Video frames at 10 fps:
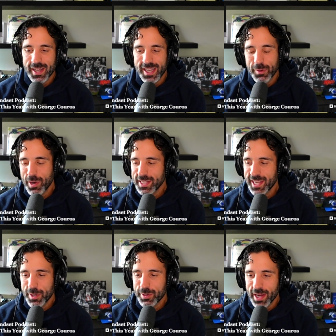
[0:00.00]
you know, when I say
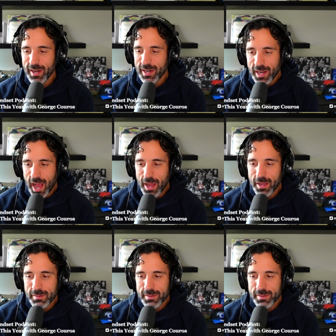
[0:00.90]
don't care, I